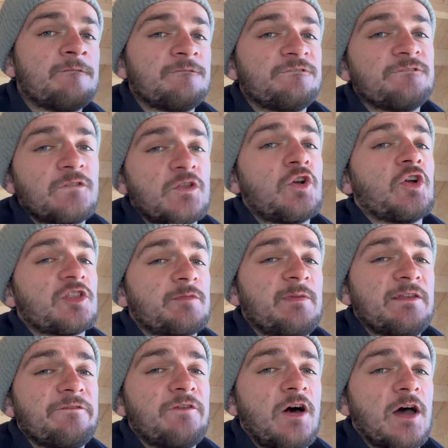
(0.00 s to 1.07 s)
it's got to be the
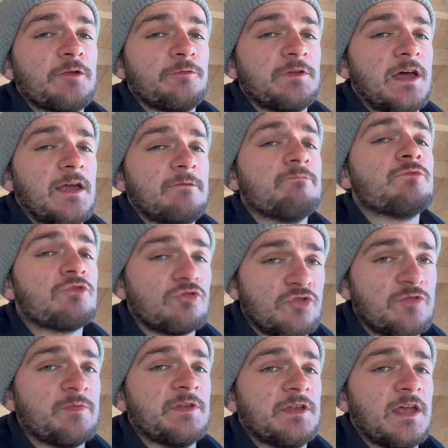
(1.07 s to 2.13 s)
final day,
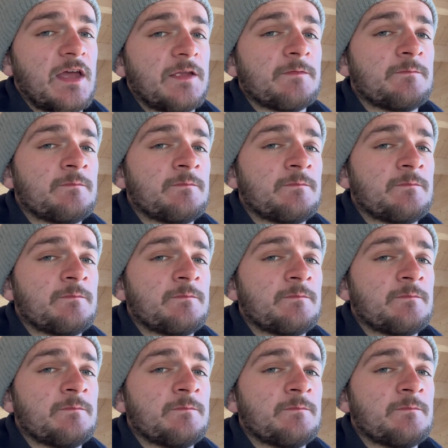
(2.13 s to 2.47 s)
Judgment Day.